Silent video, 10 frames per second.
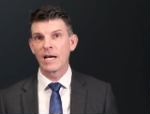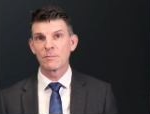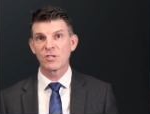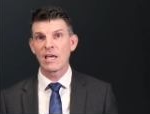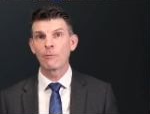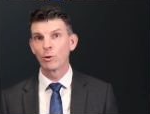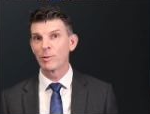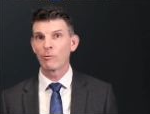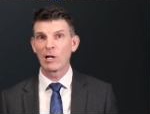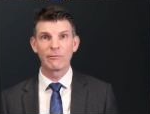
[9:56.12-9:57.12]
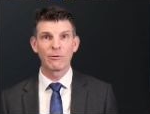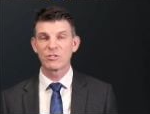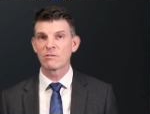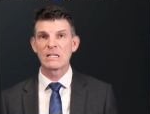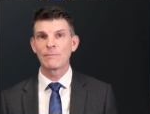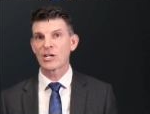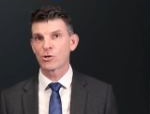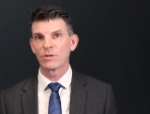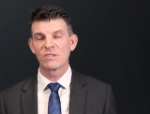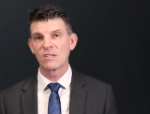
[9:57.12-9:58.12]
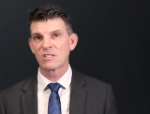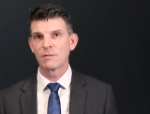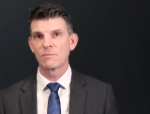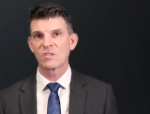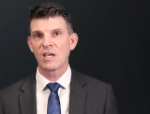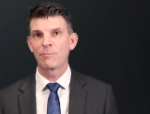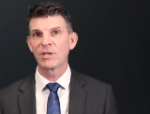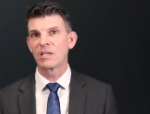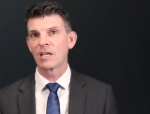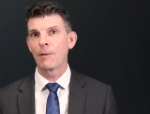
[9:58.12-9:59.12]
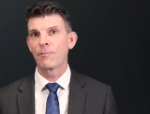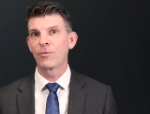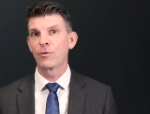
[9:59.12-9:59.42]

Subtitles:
So that will be relevant. Just need to make sure that systems are picking up